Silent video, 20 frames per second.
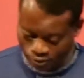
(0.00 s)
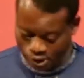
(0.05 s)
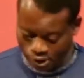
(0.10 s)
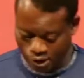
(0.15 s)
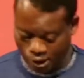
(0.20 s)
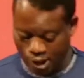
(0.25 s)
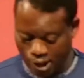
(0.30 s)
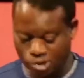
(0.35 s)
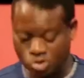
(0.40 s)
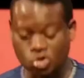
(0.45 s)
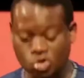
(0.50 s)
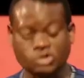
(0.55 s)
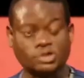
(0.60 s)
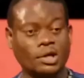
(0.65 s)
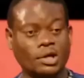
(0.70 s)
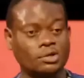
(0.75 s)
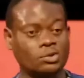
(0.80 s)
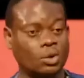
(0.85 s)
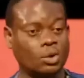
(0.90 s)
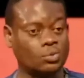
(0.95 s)
And I trust
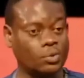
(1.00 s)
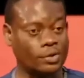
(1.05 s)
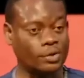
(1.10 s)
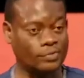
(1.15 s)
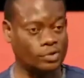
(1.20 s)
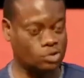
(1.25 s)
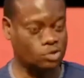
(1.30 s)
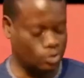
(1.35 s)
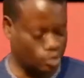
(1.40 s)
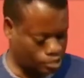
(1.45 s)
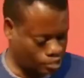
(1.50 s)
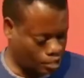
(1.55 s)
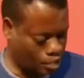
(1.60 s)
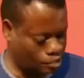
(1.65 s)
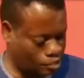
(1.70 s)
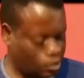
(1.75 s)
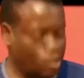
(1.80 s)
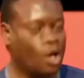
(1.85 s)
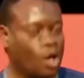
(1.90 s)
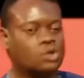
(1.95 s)
that God will give us
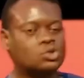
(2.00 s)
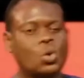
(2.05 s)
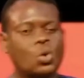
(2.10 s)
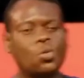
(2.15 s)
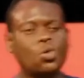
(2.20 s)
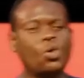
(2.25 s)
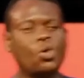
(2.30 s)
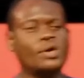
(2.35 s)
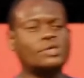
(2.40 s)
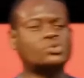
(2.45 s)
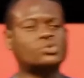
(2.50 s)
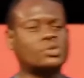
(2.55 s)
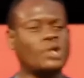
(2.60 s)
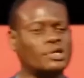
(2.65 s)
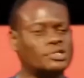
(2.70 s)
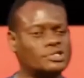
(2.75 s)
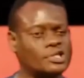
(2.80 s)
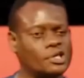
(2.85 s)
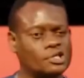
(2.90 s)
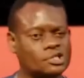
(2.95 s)
understanding. So we'll go into
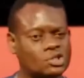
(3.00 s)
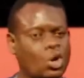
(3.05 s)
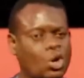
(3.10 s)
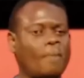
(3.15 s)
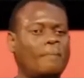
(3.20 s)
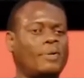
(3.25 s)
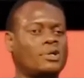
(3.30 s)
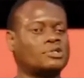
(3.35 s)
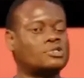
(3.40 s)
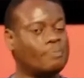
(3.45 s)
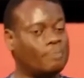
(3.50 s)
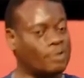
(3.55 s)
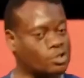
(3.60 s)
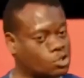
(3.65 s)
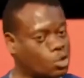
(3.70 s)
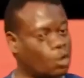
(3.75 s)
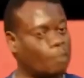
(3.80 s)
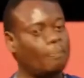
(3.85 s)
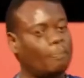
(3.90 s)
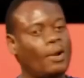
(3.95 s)
that. It's complex, a bit
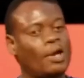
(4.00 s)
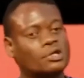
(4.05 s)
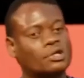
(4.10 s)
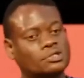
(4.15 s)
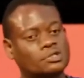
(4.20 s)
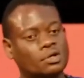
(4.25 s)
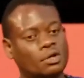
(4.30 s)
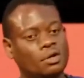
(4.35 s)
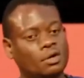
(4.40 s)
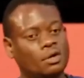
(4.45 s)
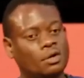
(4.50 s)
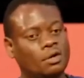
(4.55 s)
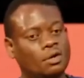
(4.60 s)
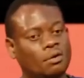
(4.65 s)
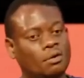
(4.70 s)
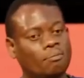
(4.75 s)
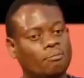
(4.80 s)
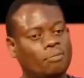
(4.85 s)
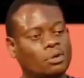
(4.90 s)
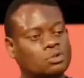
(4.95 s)
complex,
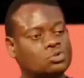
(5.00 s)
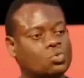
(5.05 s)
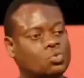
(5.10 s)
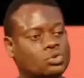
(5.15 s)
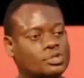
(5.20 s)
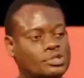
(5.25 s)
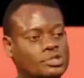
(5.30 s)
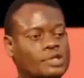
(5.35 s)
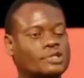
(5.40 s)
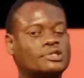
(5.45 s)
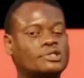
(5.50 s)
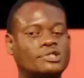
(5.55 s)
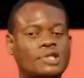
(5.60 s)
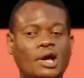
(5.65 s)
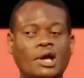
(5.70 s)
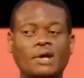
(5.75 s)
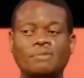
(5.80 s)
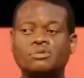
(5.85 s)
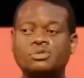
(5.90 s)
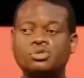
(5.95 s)
but it will take
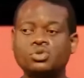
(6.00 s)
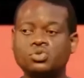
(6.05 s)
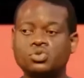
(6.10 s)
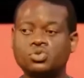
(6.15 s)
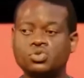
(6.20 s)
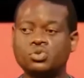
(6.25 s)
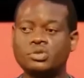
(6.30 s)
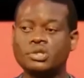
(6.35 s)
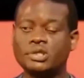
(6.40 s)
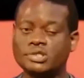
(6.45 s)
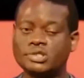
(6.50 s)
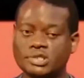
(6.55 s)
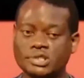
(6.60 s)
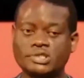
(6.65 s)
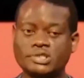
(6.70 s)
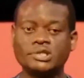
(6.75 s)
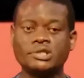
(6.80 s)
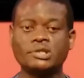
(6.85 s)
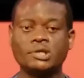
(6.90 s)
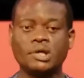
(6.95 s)
time to do the
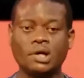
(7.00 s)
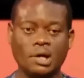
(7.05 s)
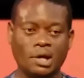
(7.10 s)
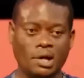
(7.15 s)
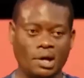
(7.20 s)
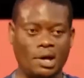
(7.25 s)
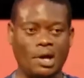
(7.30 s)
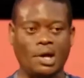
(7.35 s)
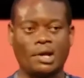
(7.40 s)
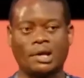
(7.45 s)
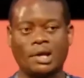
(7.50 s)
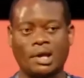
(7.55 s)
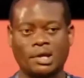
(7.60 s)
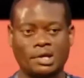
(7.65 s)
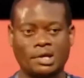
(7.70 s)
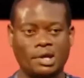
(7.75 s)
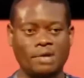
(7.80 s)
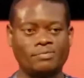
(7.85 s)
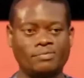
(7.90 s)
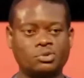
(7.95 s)
teaching at that
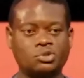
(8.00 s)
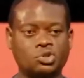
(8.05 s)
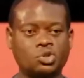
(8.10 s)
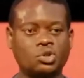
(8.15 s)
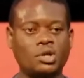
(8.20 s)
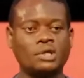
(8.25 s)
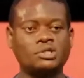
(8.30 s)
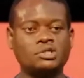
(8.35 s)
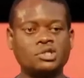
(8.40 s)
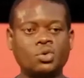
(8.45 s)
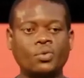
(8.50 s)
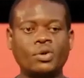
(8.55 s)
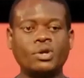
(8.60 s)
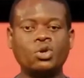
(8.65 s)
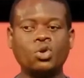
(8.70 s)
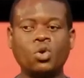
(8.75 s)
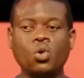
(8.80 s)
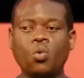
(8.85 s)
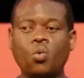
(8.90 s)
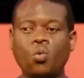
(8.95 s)
level so that you will
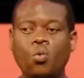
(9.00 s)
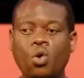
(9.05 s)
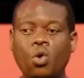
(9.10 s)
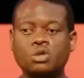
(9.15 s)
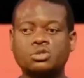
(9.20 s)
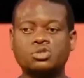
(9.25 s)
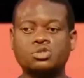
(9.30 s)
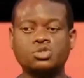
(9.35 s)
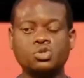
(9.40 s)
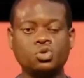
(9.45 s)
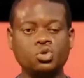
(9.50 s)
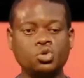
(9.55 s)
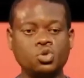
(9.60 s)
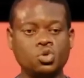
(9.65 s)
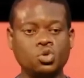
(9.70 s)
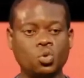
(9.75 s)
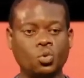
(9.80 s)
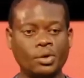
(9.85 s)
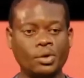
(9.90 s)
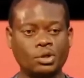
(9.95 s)
know what
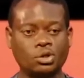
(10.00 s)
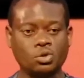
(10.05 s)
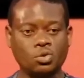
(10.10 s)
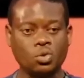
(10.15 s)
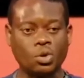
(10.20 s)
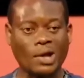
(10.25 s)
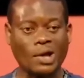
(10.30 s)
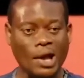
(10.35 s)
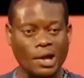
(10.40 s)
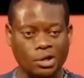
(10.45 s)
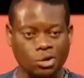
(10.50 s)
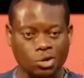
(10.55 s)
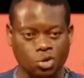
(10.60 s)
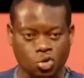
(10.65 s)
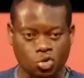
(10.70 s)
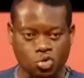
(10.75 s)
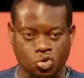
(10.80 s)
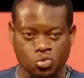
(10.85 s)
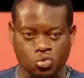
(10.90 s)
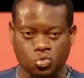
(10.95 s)
you, will, you
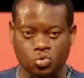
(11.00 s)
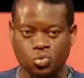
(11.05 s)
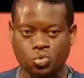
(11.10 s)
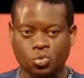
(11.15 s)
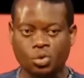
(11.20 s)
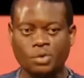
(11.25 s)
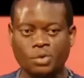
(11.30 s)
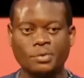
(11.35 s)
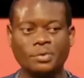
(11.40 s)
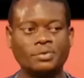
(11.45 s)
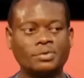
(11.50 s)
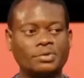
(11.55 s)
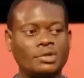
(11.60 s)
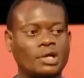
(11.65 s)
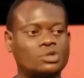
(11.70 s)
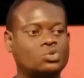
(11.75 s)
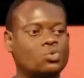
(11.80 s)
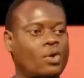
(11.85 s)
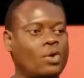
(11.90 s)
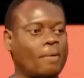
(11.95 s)
can do
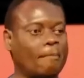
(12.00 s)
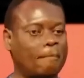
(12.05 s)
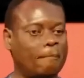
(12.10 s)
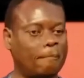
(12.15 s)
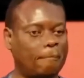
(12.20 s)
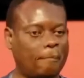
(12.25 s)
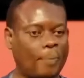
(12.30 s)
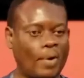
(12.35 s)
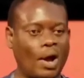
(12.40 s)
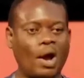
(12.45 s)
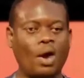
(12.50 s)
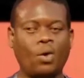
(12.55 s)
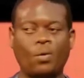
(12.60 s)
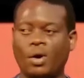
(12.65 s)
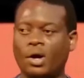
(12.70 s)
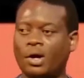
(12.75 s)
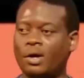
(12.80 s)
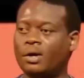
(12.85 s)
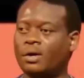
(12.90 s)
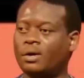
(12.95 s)
that will
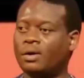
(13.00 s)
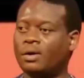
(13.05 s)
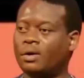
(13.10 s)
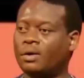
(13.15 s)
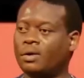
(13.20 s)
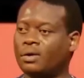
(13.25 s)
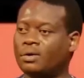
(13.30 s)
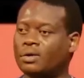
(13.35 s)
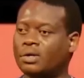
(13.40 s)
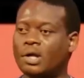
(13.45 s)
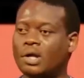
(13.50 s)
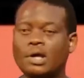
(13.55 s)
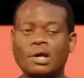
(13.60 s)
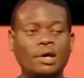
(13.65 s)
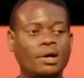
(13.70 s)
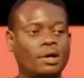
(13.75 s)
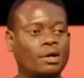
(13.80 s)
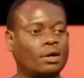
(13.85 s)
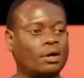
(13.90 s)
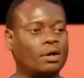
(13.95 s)
empower
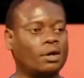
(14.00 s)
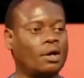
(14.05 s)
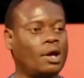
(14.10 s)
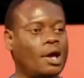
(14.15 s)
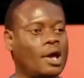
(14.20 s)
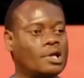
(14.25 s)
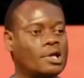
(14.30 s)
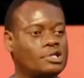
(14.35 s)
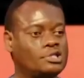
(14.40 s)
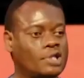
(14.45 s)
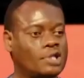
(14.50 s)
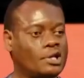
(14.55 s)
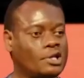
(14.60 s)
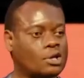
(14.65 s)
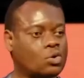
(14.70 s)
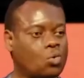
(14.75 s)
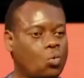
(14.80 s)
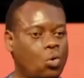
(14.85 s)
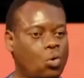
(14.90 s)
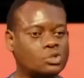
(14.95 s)
the
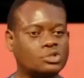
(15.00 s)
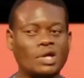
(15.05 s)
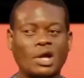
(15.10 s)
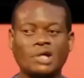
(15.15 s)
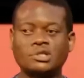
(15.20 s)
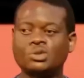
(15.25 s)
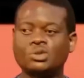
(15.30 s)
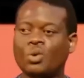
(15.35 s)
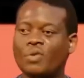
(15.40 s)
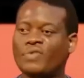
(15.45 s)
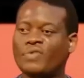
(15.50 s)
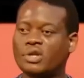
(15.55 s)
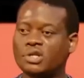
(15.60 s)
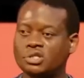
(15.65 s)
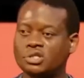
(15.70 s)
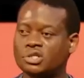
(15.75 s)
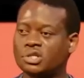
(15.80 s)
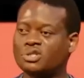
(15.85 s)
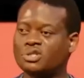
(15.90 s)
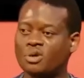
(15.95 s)
angelic watchers over the
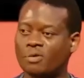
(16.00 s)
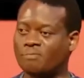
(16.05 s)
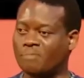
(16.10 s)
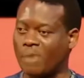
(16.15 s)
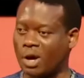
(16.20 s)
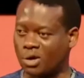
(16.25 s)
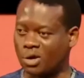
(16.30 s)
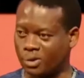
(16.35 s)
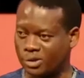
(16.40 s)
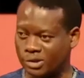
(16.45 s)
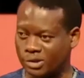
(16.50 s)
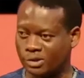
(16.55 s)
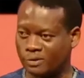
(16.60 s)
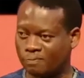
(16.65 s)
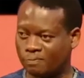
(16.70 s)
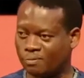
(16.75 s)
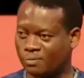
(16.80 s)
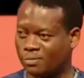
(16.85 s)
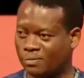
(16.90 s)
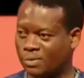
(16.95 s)
city of Makurdi.
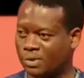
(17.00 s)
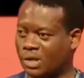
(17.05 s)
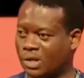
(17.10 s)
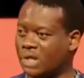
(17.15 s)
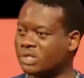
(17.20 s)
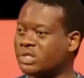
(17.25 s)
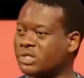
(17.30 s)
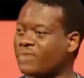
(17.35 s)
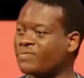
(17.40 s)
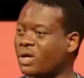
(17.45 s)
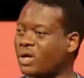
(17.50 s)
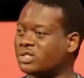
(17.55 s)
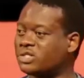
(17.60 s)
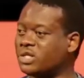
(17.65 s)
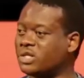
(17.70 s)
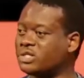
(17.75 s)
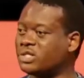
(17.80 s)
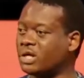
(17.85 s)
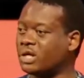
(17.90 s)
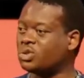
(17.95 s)
There are several
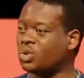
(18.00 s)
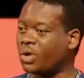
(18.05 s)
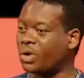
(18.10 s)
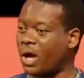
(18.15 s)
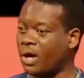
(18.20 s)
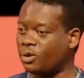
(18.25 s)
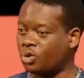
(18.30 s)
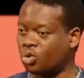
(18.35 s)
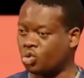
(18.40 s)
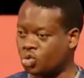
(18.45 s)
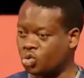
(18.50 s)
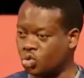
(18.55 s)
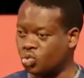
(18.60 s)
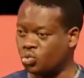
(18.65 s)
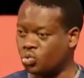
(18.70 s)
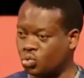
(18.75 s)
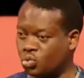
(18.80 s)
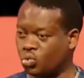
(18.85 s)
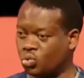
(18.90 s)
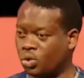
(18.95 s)
things that you can
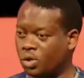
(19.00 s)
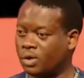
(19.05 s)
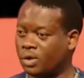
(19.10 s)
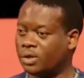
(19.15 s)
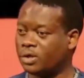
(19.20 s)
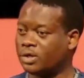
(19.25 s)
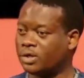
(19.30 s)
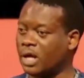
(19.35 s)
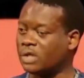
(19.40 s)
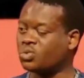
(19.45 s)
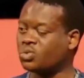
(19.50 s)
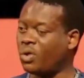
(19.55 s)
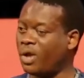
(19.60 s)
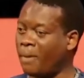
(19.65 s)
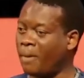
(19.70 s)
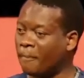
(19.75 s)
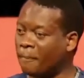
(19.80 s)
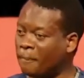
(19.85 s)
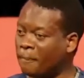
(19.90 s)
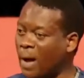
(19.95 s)
do that will
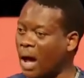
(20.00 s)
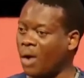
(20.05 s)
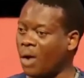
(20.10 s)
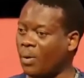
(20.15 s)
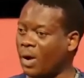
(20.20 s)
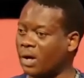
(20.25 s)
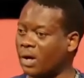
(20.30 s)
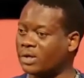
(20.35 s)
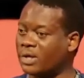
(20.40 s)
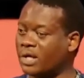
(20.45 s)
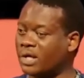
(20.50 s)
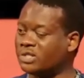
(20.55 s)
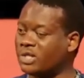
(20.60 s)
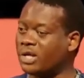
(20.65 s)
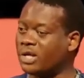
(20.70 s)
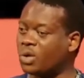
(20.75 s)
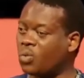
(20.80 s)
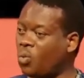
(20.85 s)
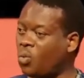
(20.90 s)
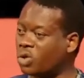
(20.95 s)
empower the
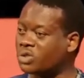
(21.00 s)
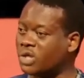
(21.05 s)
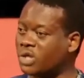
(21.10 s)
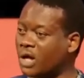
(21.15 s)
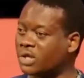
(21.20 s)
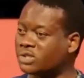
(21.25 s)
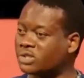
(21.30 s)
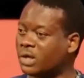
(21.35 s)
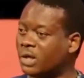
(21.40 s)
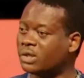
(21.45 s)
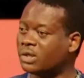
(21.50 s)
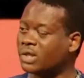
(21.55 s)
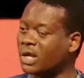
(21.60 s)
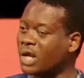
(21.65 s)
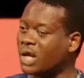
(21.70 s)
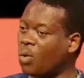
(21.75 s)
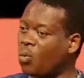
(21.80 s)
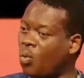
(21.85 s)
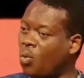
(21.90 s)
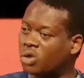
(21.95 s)
angelic watchers that
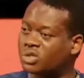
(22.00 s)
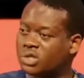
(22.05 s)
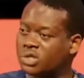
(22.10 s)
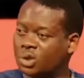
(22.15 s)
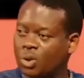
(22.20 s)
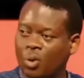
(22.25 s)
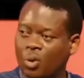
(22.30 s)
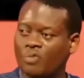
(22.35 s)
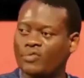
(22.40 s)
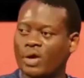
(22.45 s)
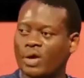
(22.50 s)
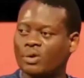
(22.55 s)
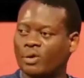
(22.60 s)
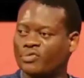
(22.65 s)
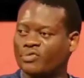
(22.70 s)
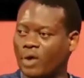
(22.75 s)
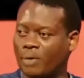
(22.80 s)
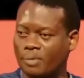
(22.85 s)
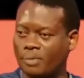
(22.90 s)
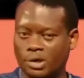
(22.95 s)
are watching over your
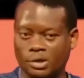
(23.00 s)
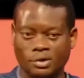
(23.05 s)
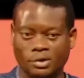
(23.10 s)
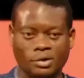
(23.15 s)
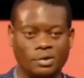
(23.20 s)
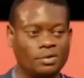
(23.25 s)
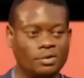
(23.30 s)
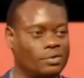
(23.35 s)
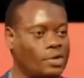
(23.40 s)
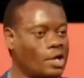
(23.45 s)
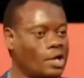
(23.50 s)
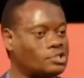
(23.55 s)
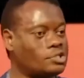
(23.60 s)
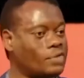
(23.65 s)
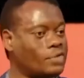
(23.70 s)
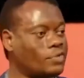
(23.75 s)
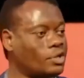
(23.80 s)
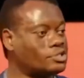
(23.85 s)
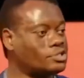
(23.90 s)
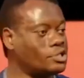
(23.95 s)
family. There are
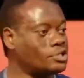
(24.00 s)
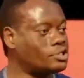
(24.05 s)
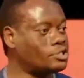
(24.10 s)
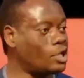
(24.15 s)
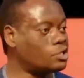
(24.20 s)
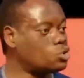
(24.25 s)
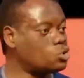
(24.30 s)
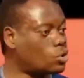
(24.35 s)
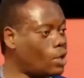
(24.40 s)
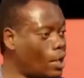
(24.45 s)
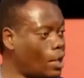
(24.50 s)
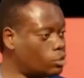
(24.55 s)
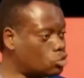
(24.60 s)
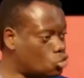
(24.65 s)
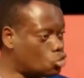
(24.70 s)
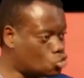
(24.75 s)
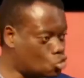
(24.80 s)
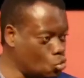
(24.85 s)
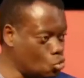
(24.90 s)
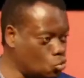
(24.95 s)
several things that you
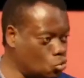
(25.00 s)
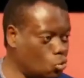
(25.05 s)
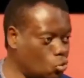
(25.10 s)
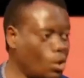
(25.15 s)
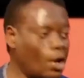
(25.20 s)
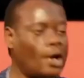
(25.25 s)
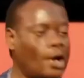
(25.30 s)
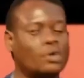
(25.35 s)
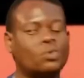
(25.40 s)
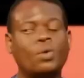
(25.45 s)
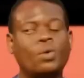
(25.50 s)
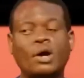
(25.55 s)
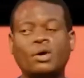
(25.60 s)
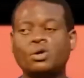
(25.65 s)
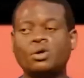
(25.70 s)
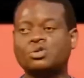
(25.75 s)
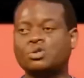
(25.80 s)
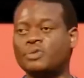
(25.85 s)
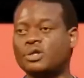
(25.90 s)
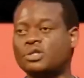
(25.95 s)
can do, and we are
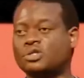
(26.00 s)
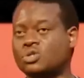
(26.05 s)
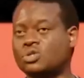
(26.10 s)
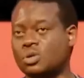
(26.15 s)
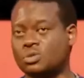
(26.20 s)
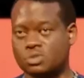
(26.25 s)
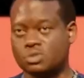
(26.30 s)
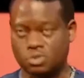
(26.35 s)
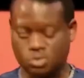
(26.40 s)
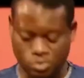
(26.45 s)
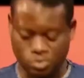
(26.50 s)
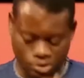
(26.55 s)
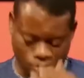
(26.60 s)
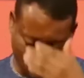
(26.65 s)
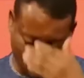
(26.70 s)
going to be taught during the